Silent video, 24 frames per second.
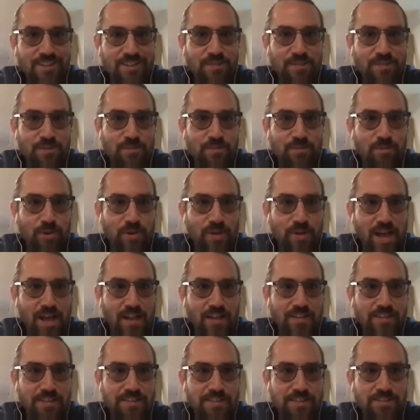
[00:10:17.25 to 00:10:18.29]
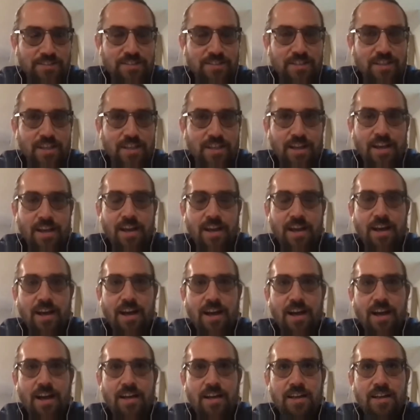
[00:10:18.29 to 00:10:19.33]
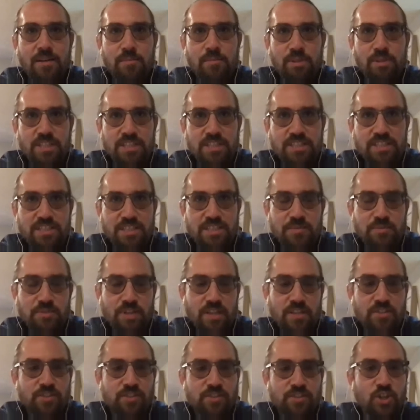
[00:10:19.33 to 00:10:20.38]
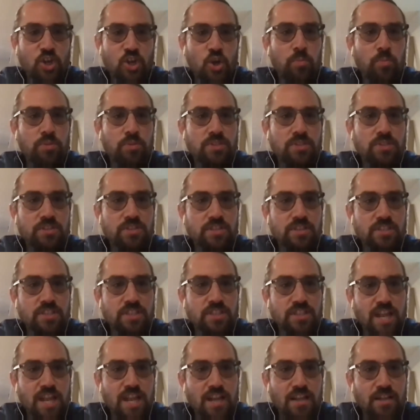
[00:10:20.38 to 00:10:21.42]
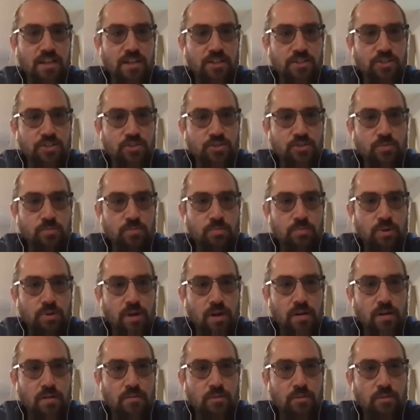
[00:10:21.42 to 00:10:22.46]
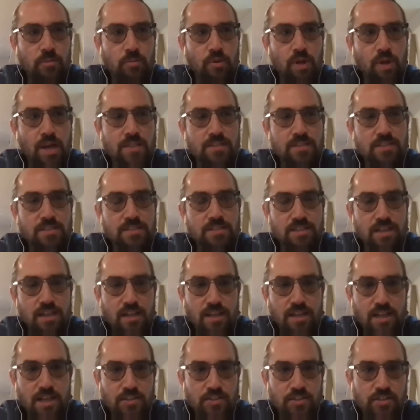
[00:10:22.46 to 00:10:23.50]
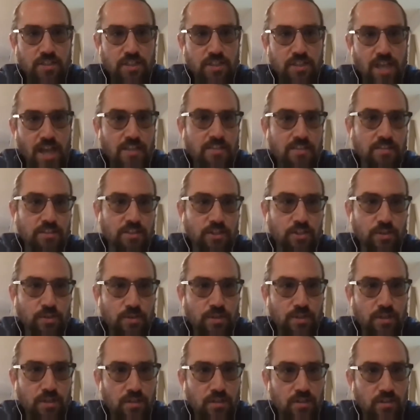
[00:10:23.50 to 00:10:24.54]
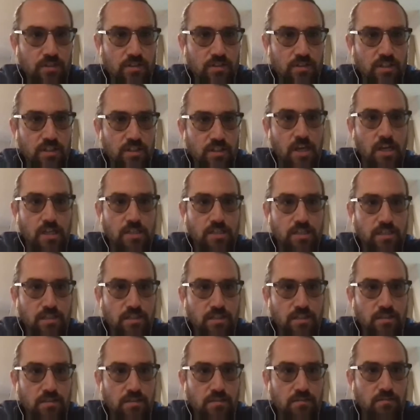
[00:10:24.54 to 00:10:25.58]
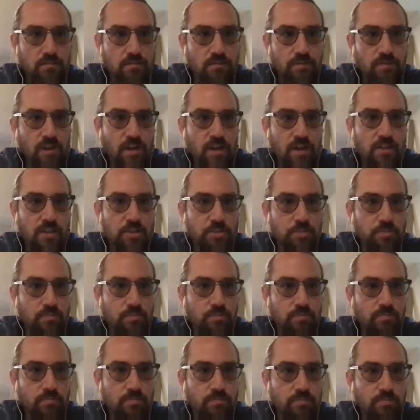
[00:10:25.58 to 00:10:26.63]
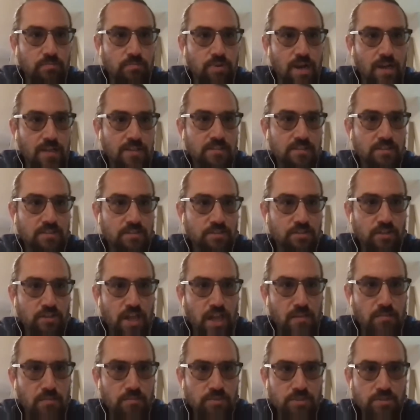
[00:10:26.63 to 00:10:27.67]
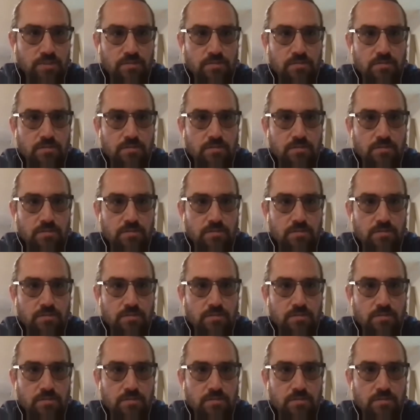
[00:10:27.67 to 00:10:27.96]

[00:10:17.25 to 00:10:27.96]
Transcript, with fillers: different modalities. Uh, but it seems like the scope is just in that initial part of the process, not in actually executing or conducting the various practices or games.